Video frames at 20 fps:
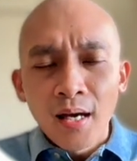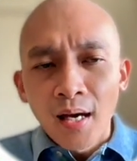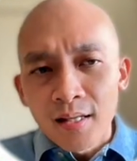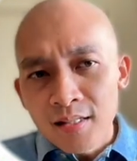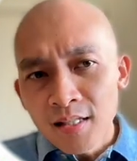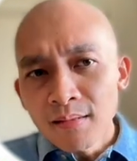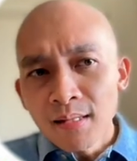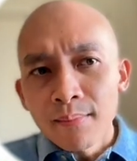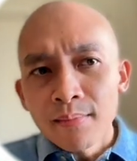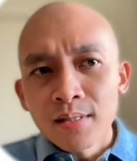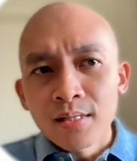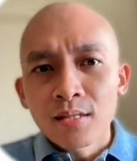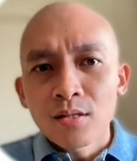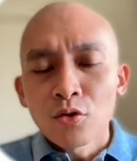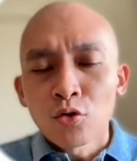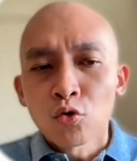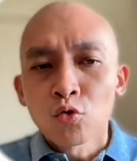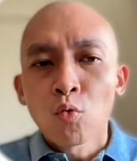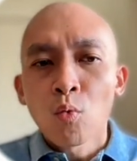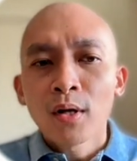And sometimes
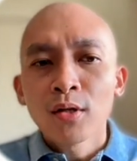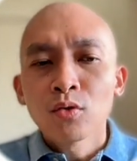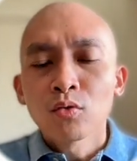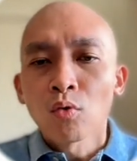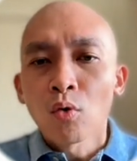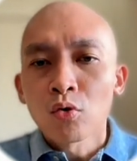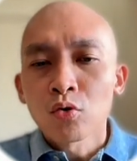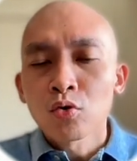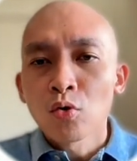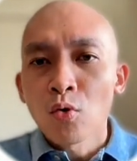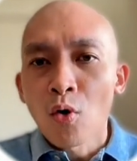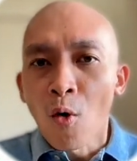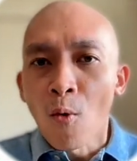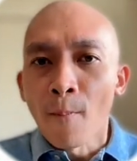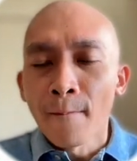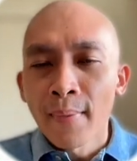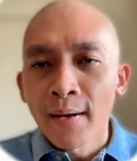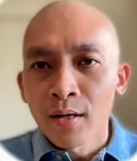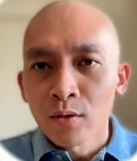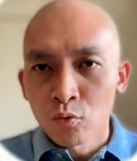you want to also
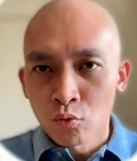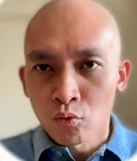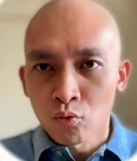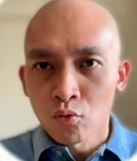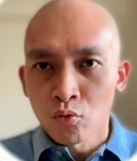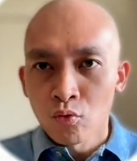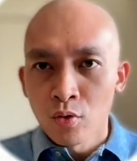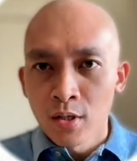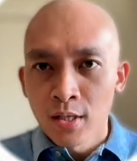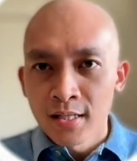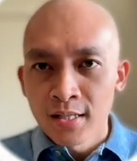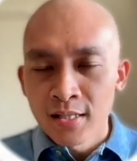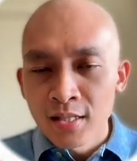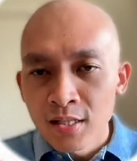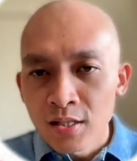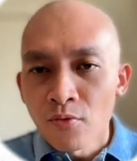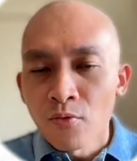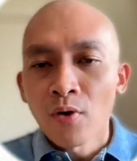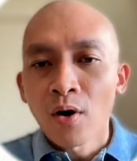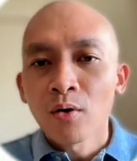compare to
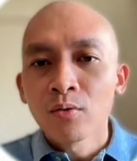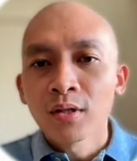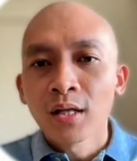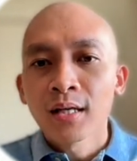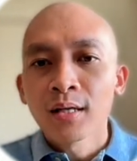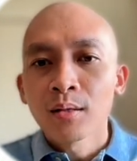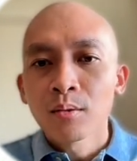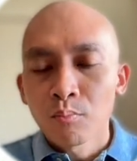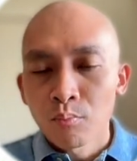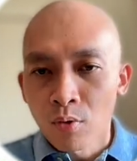surrounding